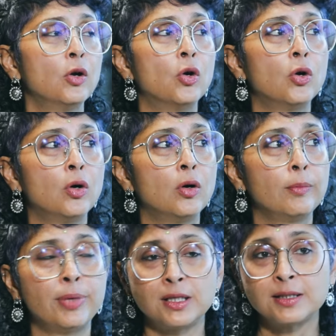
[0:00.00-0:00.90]

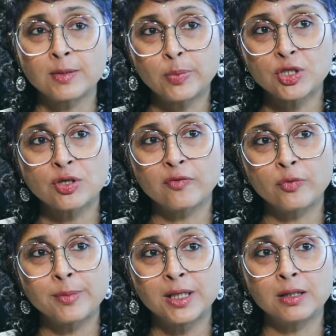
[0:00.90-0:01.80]
or participation of
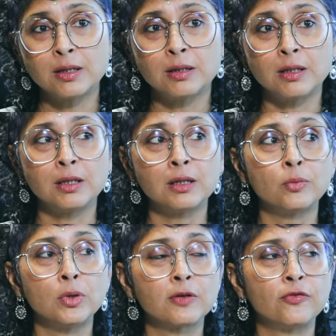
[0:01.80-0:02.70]
women in the
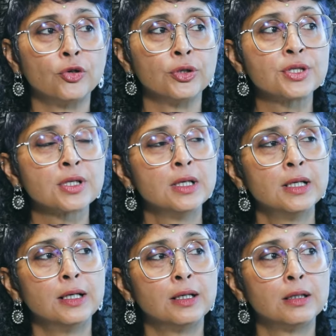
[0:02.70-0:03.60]
workforce.
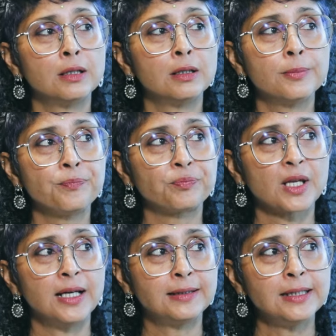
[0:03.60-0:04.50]

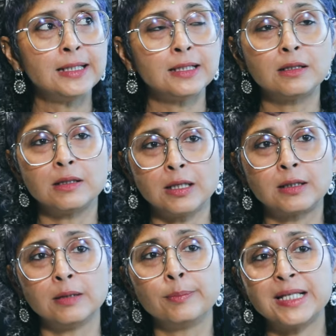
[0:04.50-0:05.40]
I think
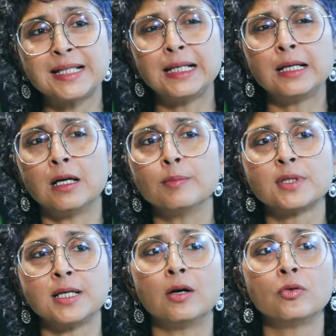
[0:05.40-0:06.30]
it basically
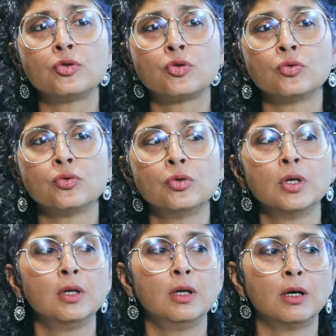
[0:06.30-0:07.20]
comes down to
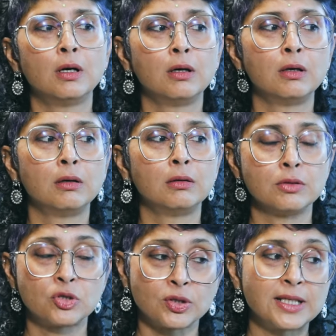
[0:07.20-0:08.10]

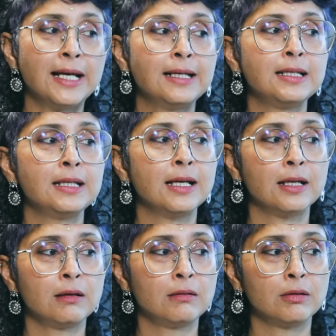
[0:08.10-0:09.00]
society
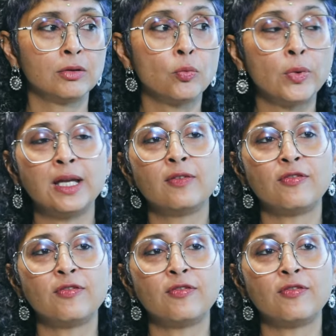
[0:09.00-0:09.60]
and the way